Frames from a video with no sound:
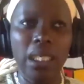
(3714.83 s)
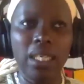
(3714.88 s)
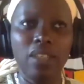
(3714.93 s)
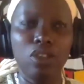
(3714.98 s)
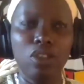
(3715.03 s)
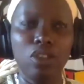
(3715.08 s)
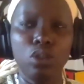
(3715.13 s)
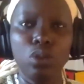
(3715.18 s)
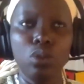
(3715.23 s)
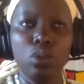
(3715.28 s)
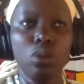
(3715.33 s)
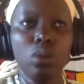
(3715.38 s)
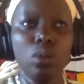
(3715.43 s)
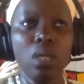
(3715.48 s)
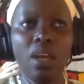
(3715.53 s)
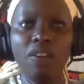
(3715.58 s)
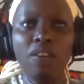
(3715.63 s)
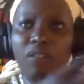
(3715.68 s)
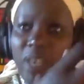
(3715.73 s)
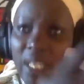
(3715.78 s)
into
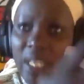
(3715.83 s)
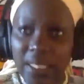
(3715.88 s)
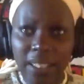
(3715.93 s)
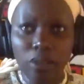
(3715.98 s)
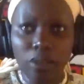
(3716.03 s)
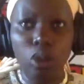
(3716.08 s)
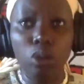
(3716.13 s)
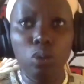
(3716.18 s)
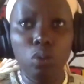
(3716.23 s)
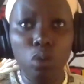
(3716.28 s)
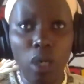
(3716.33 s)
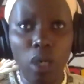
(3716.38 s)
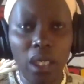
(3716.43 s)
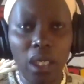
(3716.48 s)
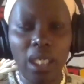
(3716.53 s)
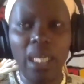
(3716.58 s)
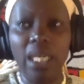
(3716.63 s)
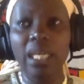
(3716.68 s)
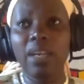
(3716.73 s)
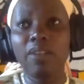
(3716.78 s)
things that don't
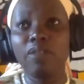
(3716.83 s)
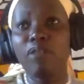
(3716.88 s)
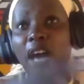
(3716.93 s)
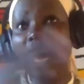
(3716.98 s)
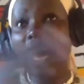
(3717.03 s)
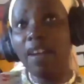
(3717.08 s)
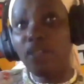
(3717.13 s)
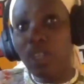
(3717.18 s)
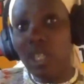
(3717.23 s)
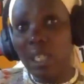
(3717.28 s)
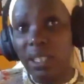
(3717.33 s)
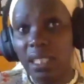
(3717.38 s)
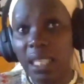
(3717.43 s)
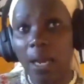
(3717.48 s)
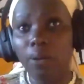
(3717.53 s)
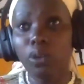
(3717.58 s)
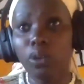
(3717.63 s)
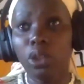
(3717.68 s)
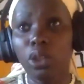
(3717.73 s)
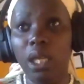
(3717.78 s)
work. And then 5 years
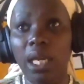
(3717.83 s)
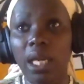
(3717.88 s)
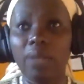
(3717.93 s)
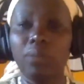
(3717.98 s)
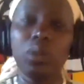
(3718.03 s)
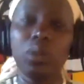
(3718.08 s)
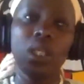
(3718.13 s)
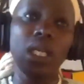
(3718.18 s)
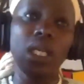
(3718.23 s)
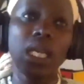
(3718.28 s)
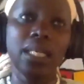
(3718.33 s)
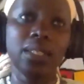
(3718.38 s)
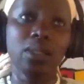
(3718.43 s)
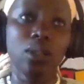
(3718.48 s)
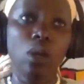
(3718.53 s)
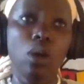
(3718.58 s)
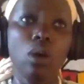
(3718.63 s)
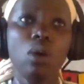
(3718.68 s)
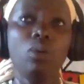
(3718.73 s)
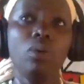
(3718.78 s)
down the line, we realize,
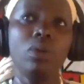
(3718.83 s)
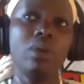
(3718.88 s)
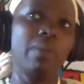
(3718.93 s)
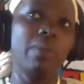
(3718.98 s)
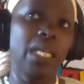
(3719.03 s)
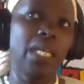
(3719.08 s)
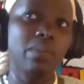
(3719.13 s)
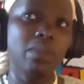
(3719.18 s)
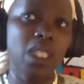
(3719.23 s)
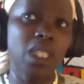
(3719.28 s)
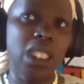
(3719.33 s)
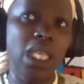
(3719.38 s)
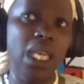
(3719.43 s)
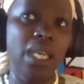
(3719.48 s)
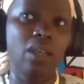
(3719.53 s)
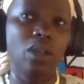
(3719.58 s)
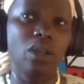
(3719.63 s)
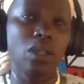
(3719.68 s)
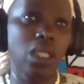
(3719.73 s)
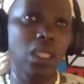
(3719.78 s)
oh, we made a
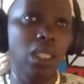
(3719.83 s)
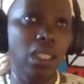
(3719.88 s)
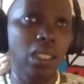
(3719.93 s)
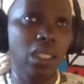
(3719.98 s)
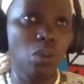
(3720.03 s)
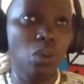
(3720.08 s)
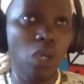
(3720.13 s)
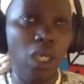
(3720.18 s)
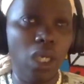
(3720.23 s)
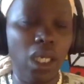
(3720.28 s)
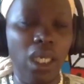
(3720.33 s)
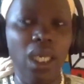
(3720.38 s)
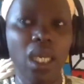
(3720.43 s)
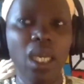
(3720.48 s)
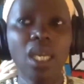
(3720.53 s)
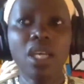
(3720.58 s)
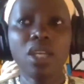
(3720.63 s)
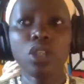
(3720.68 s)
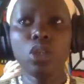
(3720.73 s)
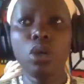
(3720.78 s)
mistake, nothing is working.
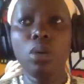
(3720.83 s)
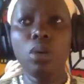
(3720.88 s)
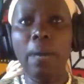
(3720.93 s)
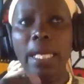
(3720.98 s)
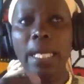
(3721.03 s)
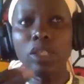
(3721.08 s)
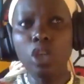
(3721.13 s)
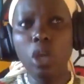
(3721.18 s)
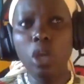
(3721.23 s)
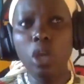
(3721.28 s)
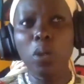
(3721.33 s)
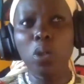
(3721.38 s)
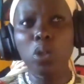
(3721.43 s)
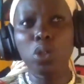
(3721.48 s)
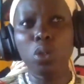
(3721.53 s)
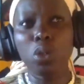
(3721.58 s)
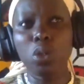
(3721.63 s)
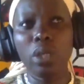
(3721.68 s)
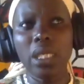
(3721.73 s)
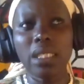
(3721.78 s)
So my job
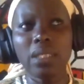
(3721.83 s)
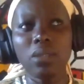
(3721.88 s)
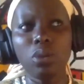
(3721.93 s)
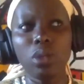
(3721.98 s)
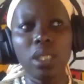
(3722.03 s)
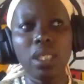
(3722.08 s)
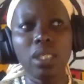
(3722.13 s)
also is really